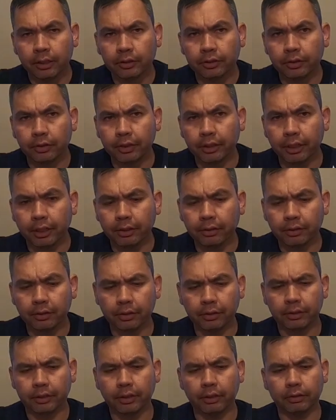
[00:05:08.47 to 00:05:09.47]
So the
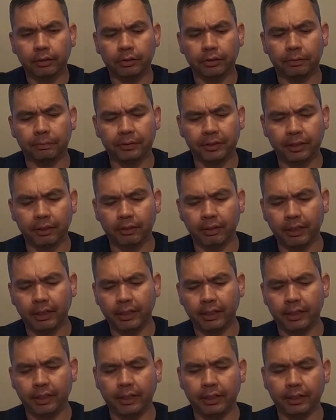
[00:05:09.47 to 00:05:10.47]
other Gildan
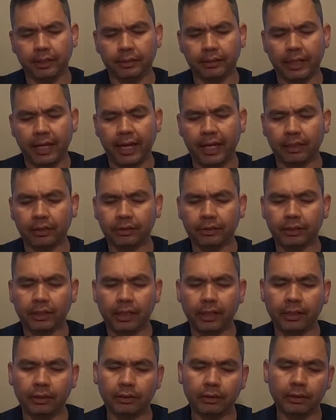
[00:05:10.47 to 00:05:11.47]
subsidiary is
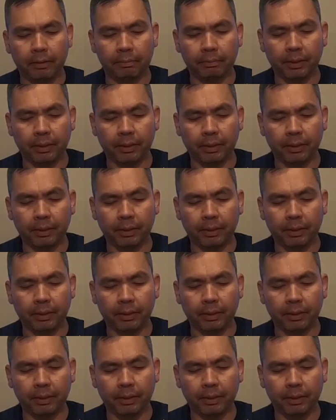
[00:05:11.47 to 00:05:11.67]
Alstyle,